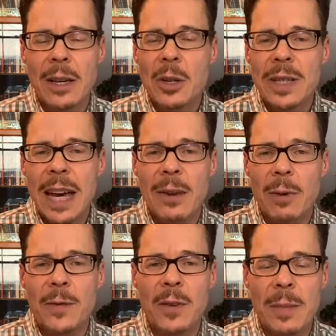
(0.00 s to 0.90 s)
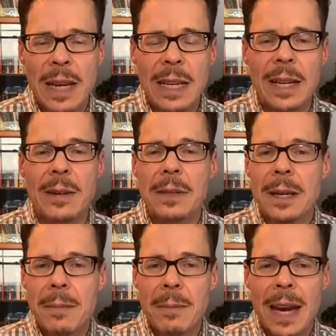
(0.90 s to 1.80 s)
who's had one for many years,
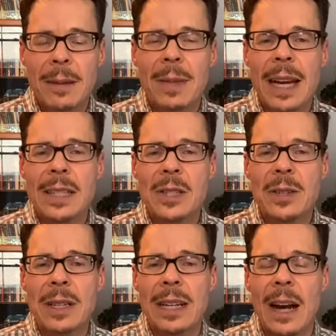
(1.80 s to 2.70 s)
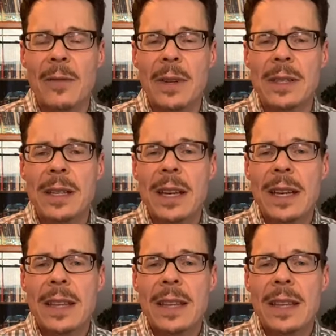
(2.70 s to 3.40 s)
met him last year at a conference,